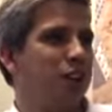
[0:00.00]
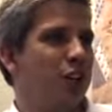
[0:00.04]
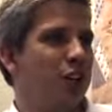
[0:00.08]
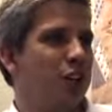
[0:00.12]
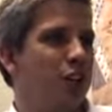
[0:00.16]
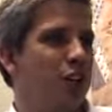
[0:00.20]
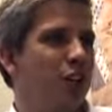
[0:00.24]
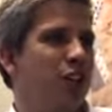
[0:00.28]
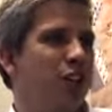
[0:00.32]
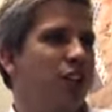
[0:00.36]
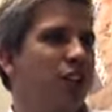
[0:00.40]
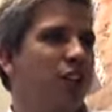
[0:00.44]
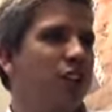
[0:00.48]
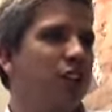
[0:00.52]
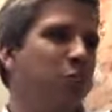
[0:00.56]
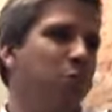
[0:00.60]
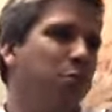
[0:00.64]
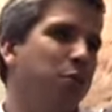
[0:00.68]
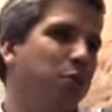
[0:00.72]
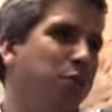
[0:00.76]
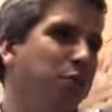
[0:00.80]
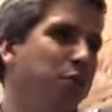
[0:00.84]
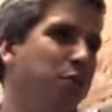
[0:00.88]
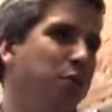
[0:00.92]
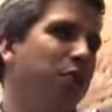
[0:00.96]
You need the
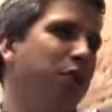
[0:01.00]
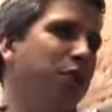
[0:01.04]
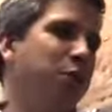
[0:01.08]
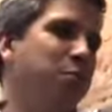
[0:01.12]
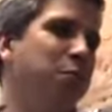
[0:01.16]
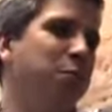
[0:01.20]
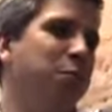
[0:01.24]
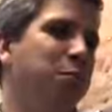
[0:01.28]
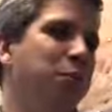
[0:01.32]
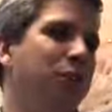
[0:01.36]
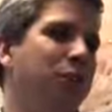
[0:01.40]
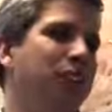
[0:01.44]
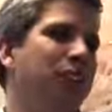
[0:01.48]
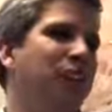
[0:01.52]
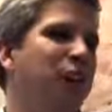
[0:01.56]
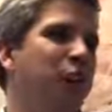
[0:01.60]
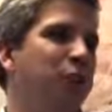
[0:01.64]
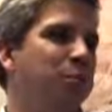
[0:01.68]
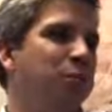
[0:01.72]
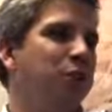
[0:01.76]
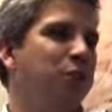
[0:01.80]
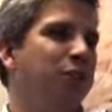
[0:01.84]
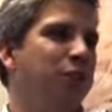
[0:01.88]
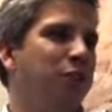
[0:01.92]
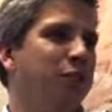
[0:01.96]
blue sky people that
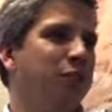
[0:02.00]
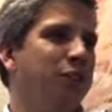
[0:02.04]
absolutely